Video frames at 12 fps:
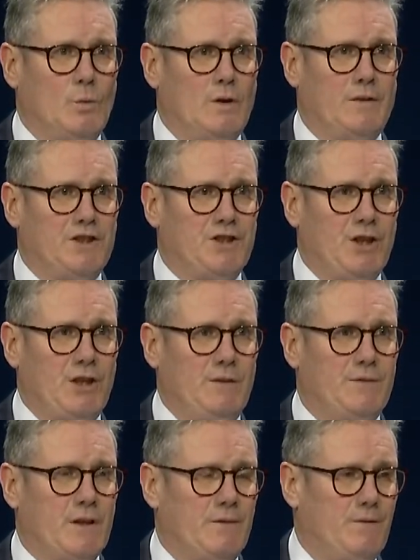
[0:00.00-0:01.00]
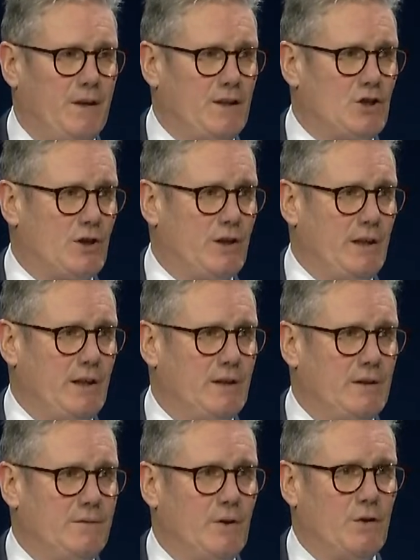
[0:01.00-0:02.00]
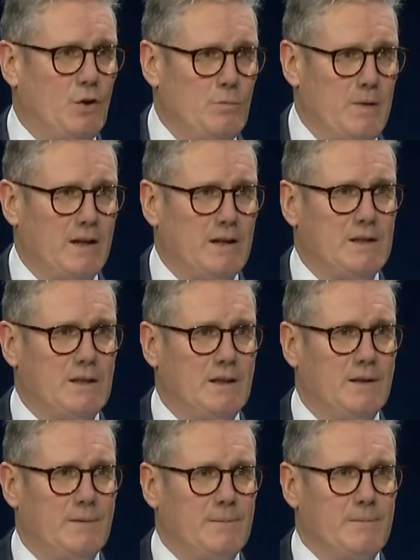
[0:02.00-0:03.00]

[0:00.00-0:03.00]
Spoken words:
will have achieved a victory for humanity,